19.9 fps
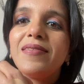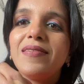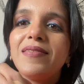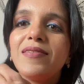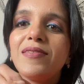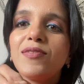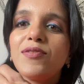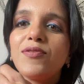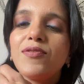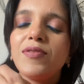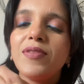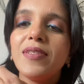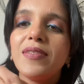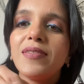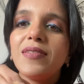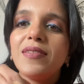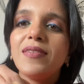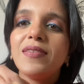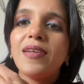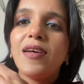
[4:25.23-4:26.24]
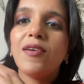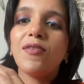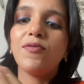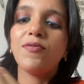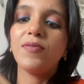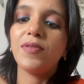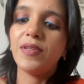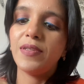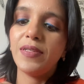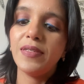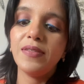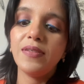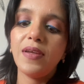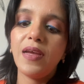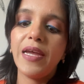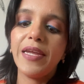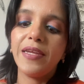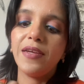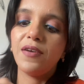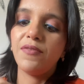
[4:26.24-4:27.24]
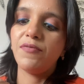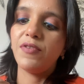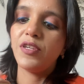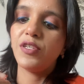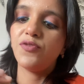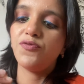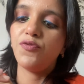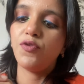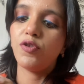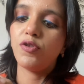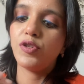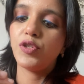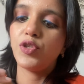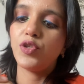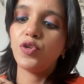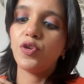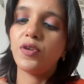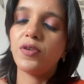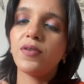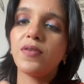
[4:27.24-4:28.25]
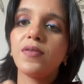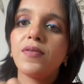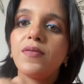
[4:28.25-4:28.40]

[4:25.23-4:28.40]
So this is how it is, a high coverage for sure.